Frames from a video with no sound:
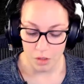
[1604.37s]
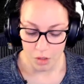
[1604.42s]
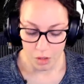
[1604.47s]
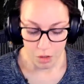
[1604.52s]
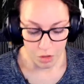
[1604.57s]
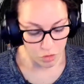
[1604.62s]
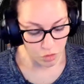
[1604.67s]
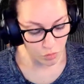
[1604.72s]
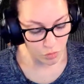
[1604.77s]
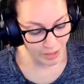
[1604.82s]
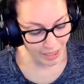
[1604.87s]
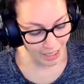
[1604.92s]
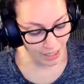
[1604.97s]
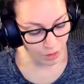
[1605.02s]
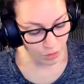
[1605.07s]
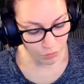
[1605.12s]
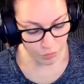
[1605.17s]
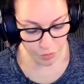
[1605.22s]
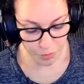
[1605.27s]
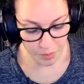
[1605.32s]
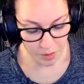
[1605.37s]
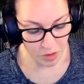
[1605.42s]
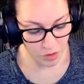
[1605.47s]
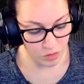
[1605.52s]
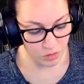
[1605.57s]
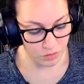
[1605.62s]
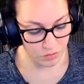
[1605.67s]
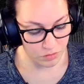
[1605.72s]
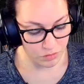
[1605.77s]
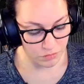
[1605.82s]
So now for part
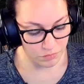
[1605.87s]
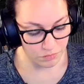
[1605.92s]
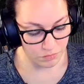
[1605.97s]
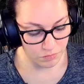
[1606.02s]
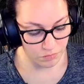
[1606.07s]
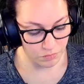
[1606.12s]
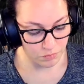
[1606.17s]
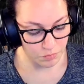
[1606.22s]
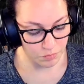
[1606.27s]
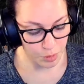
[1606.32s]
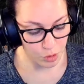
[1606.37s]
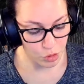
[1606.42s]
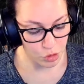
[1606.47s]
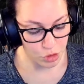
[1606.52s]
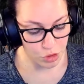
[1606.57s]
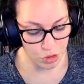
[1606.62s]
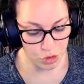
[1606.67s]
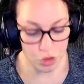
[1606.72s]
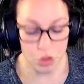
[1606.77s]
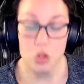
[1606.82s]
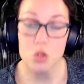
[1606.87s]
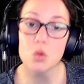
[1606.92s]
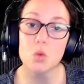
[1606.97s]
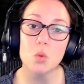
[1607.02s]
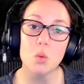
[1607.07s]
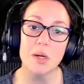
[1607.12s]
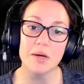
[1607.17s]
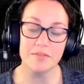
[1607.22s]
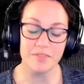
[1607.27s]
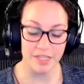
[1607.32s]
2
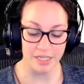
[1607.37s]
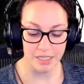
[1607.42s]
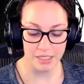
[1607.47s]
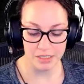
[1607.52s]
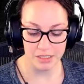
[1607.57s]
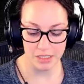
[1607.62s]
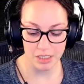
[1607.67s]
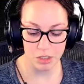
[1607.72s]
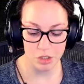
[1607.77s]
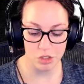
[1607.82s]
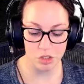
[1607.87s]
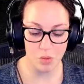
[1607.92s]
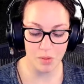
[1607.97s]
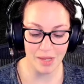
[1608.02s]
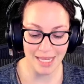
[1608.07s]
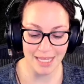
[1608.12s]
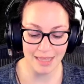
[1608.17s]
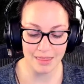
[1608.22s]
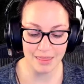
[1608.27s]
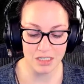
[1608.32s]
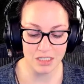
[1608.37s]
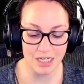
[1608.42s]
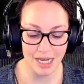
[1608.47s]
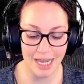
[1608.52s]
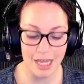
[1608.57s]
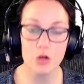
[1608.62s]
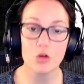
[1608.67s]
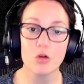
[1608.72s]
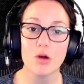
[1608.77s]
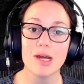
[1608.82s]
of this. So in the
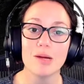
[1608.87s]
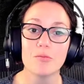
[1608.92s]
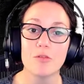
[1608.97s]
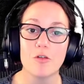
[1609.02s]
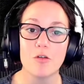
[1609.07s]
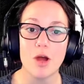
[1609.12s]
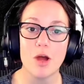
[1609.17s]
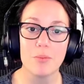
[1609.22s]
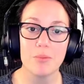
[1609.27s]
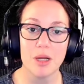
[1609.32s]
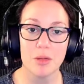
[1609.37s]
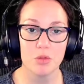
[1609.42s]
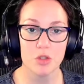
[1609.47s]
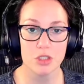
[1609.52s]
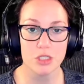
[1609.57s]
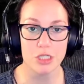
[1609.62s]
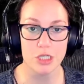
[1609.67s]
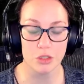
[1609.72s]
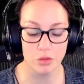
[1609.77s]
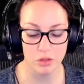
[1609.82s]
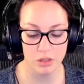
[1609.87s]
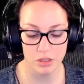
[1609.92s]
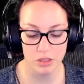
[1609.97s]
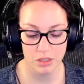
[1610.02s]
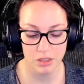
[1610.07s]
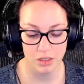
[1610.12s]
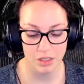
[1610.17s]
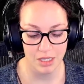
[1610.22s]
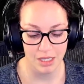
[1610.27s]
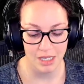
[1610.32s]
diagram from number 2,
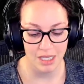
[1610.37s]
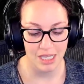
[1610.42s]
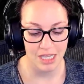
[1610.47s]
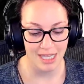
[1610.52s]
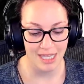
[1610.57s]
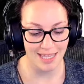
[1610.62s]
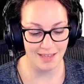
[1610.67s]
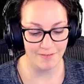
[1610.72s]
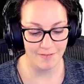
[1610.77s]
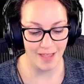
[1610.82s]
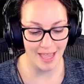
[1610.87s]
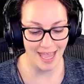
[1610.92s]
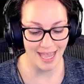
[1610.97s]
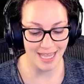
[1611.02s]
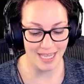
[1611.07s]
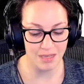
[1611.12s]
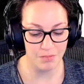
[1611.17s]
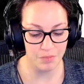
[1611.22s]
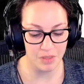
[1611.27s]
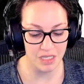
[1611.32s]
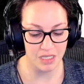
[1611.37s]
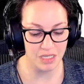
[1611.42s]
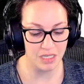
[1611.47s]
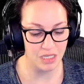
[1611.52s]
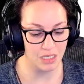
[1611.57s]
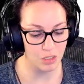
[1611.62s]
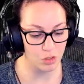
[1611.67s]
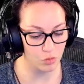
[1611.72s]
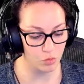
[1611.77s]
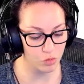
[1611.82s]
if AB
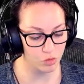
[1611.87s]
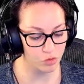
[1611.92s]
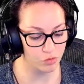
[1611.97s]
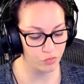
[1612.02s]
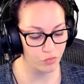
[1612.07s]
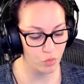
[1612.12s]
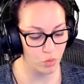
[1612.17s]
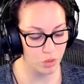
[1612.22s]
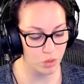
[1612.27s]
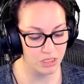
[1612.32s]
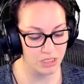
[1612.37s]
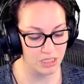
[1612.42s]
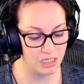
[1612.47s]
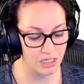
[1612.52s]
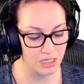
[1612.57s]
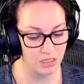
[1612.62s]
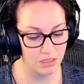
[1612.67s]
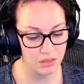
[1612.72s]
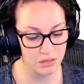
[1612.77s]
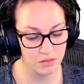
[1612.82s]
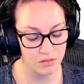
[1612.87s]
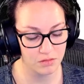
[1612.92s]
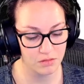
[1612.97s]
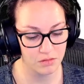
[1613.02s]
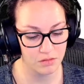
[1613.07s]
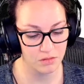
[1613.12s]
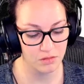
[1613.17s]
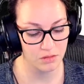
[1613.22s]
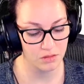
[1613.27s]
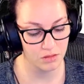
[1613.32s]
equals 14,
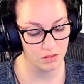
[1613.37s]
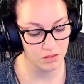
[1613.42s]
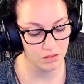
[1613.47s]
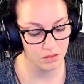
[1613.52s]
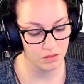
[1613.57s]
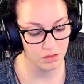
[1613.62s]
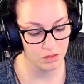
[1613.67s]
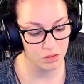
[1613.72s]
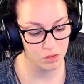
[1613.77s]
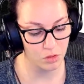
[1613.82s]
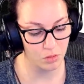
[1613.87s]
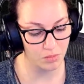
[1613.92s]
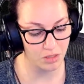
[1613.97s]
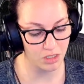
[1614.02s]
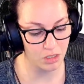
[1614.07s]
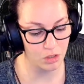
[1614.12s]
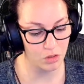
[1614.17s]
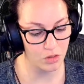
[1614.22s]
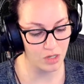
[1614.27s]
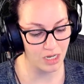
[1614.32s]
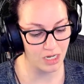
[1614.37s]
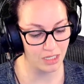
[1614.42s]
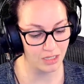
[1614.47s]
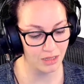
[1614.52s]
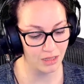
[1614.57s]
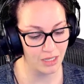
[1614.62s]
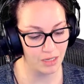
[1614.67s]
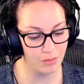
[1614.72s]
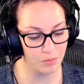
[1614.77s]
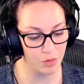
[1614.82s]
so I'm going to go ahead and
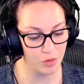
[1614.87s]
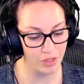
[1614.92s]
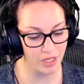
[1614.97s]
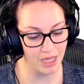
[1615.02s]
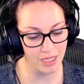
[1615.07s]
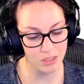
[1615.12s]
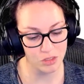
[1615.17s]
label that.